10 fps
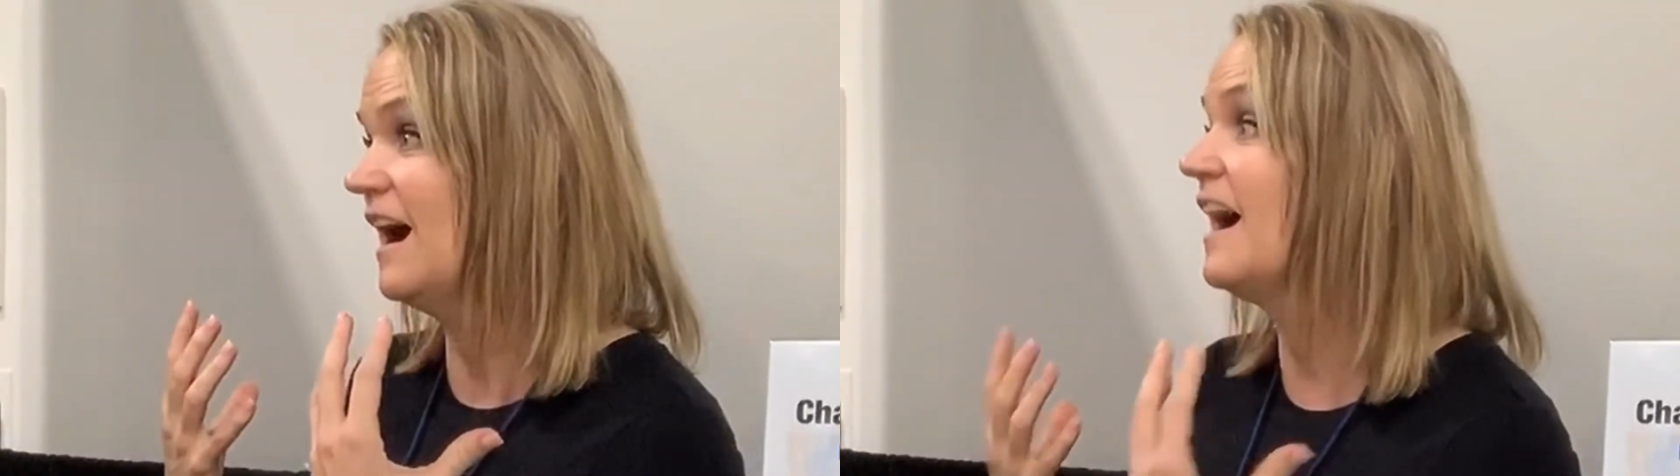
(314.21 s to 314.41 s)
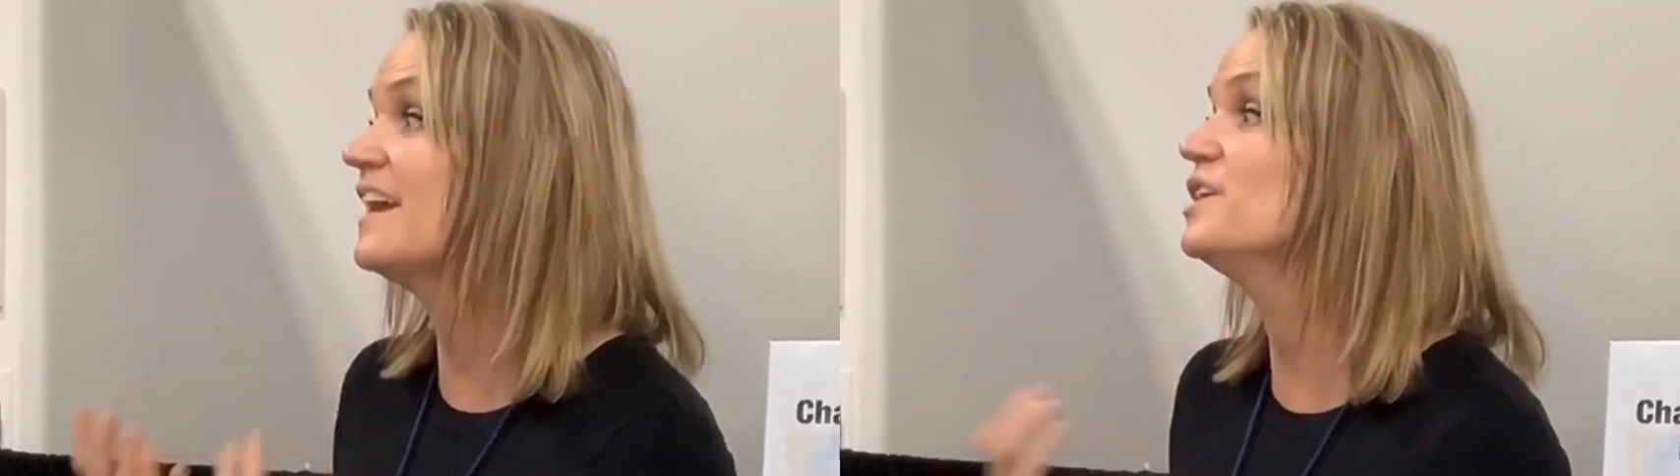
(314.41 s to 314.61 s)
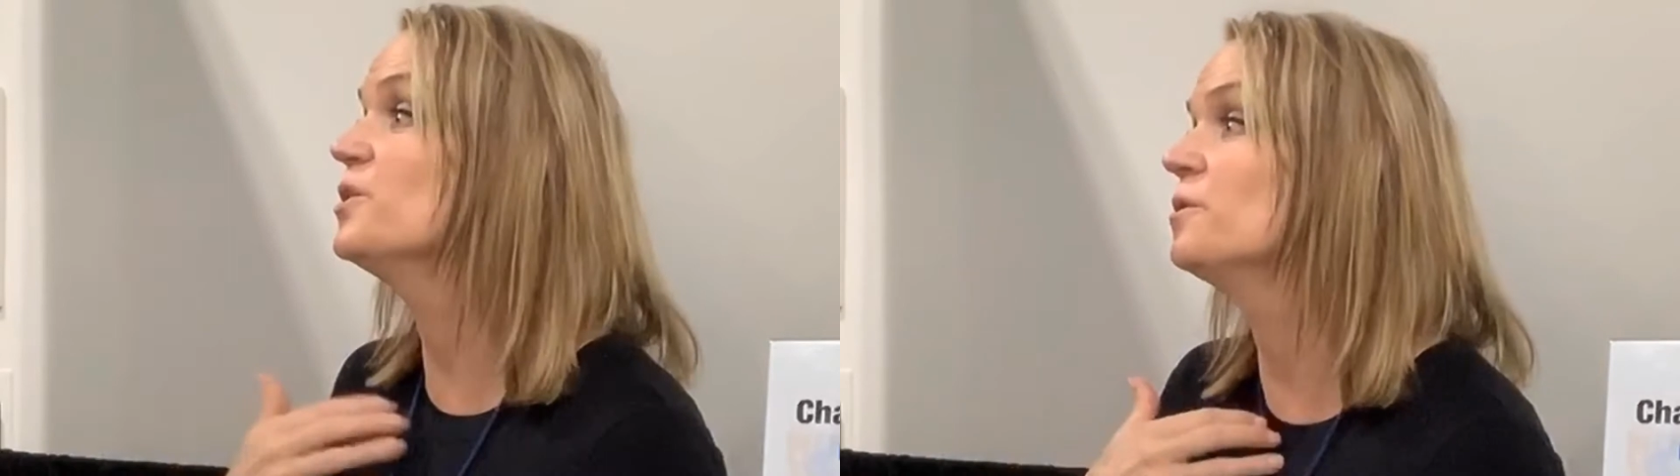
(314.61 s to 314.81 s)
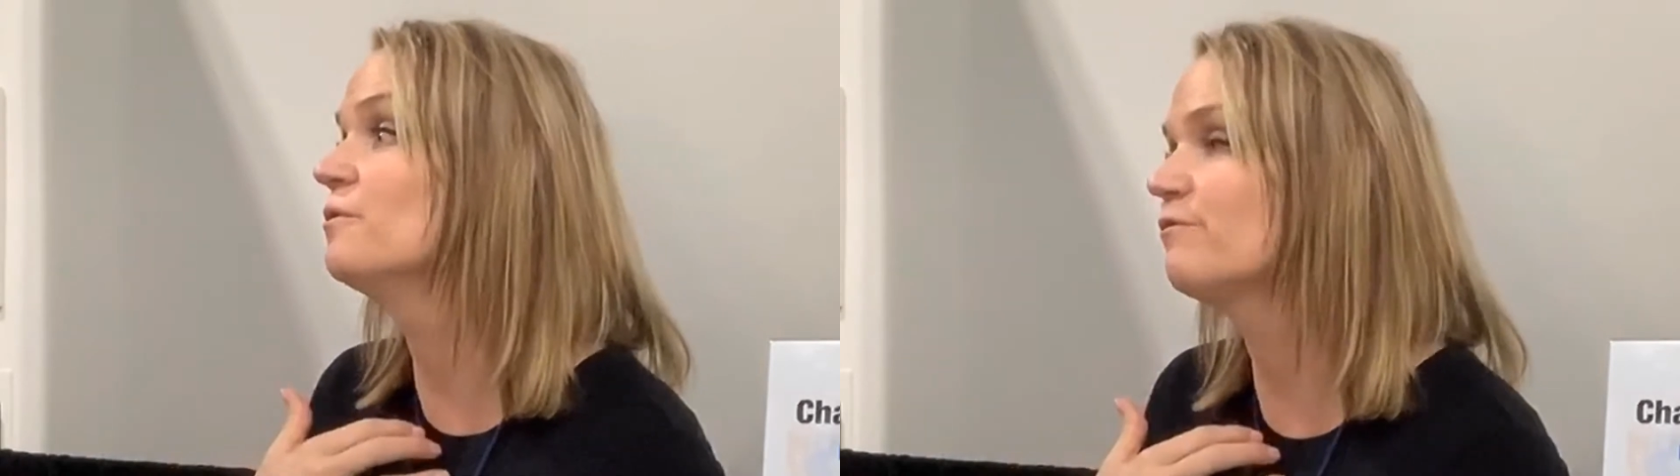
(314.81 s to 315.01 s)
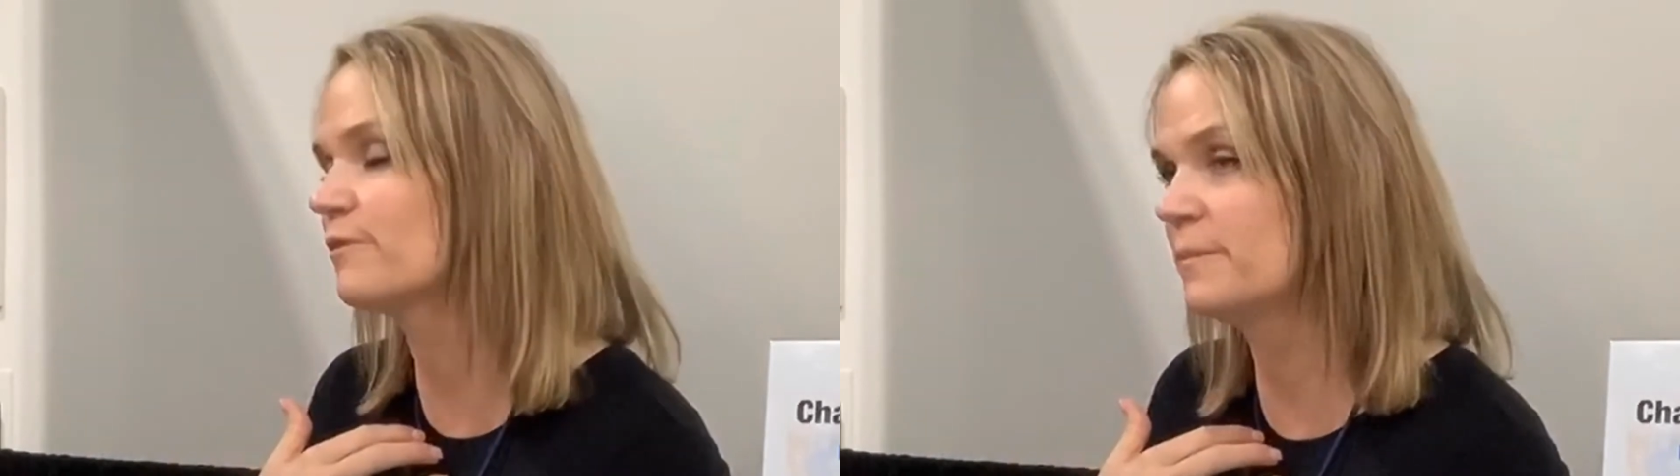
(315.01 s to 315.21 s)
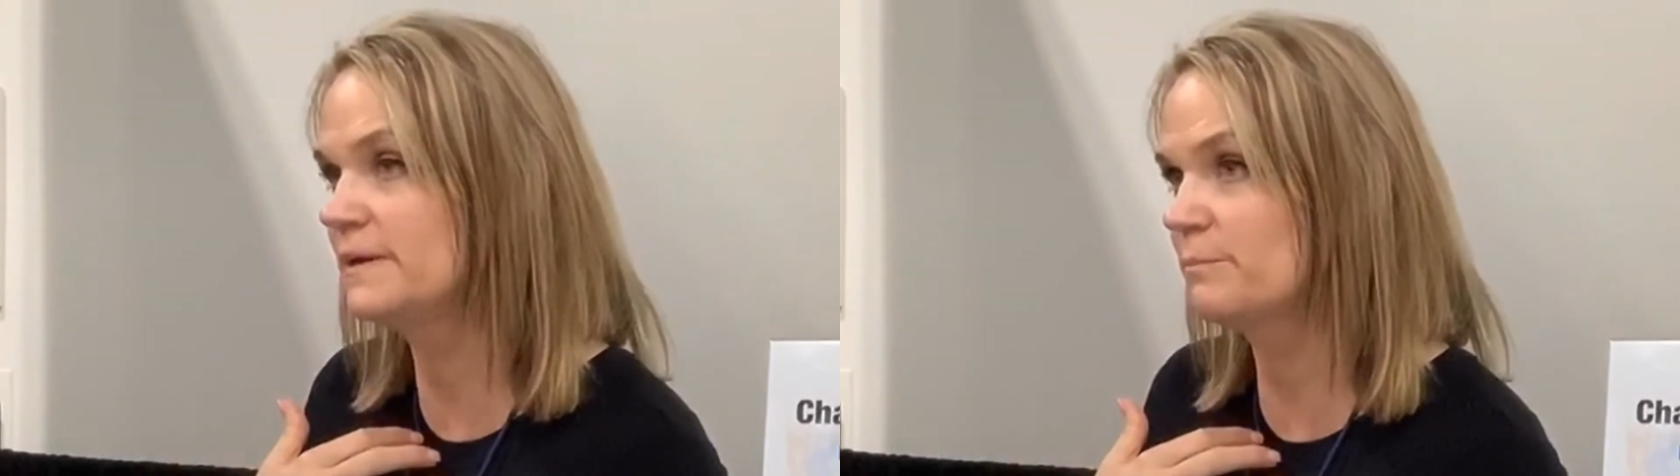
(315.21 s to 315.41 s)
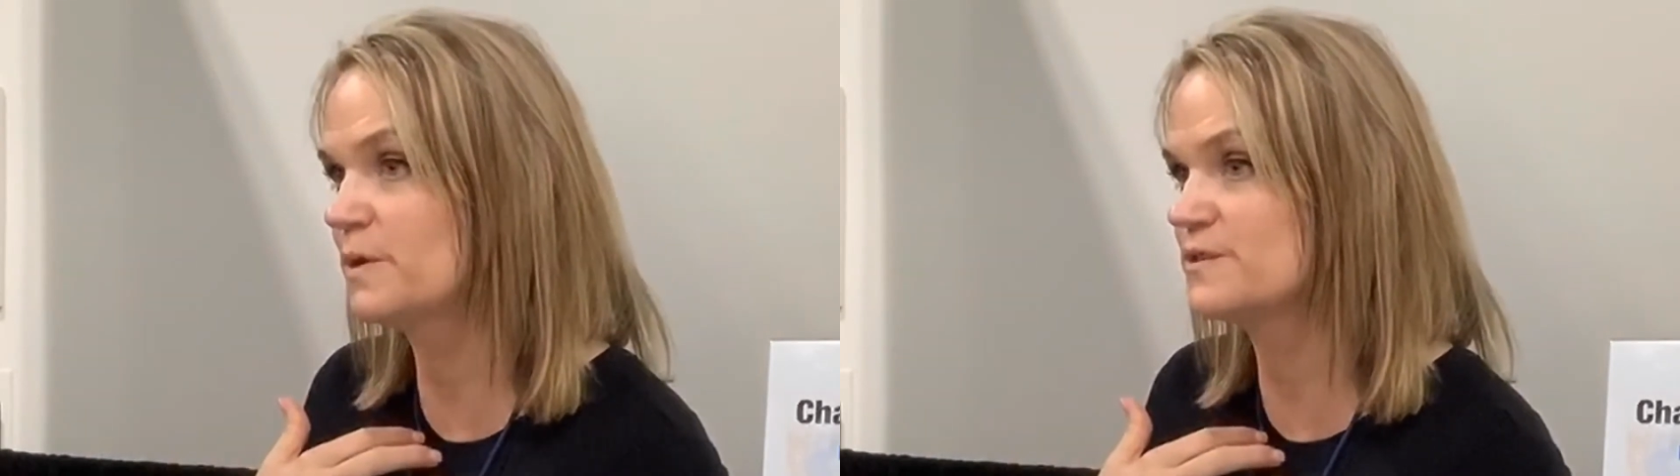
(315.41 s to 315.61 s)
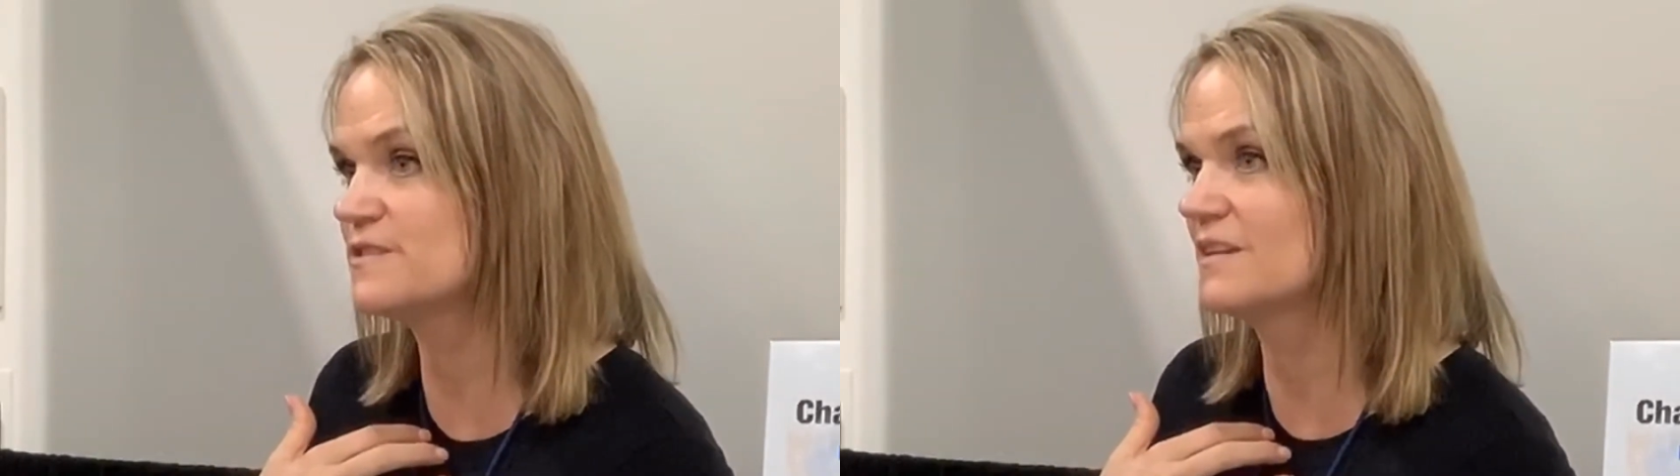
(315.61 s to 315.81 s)
I know for me
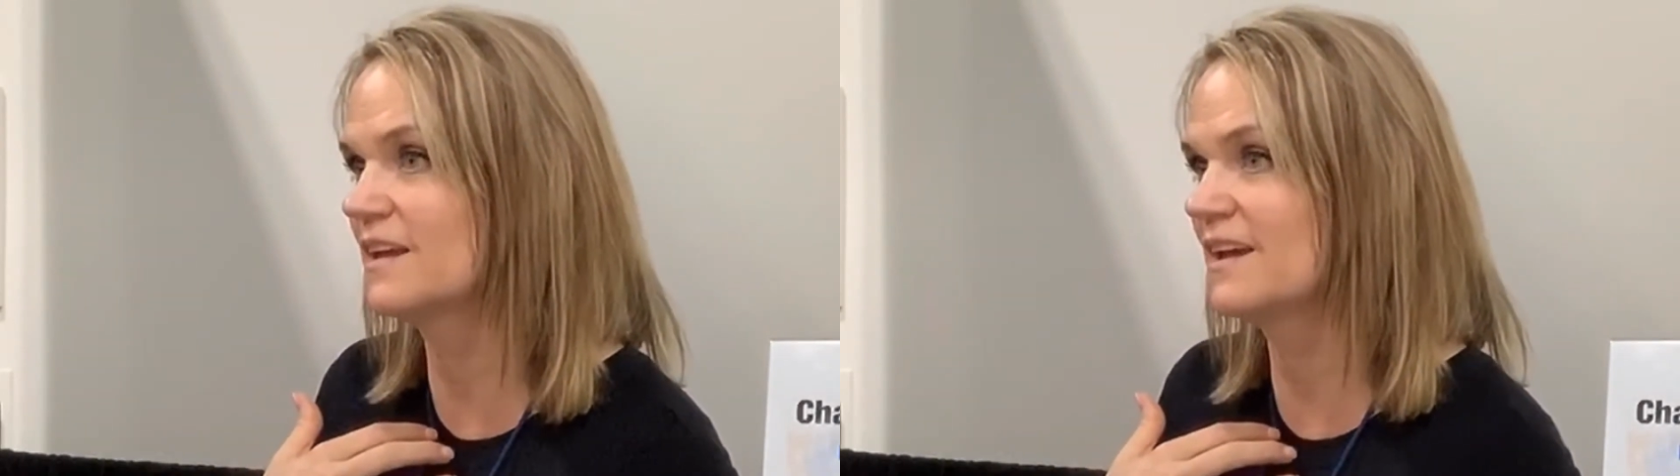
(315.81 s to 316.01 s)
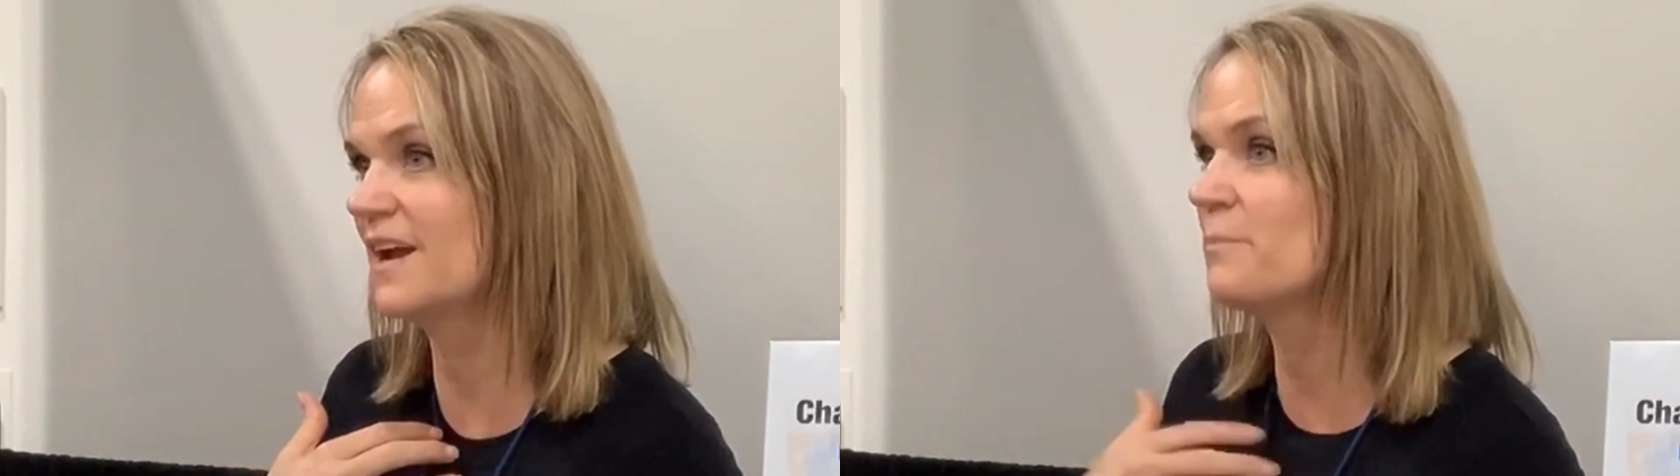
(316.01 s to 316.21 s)
personally,